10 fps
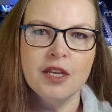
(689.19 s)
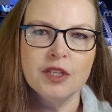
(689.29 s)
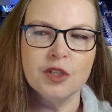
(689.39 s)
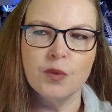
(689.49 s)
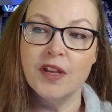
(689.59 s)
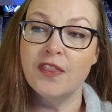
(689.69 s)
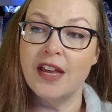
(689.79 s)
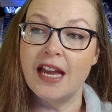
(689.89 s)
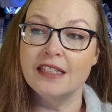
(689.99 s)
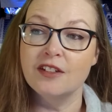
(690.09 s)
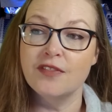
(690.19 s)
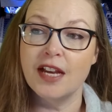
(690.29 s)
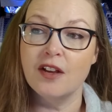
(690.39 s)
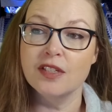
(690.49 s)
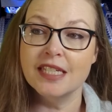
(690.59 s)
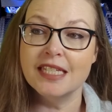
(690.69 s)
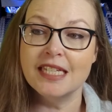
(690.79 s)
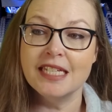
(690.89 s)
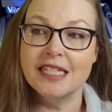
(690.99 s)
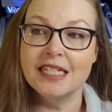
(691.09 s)
So, with that, Laval's
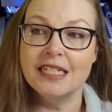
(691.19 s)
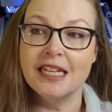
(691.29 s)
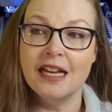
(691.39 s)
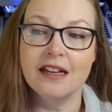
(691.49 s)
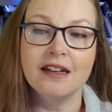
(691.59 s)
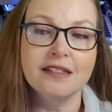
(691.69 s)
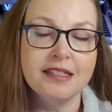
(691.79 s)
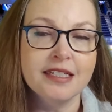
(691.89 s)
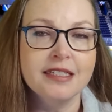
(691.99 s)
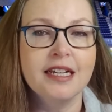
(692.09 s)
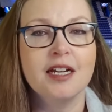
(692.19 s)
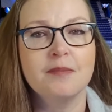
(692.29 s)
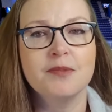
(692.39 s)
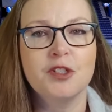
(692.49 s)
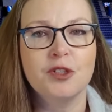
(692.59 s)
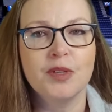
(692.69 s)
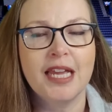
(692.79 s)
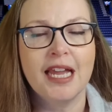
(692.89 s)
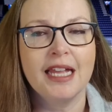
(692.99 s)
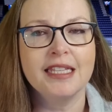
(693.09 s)
season uh, did come to an
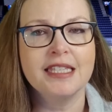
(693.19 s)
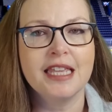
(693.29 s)
end.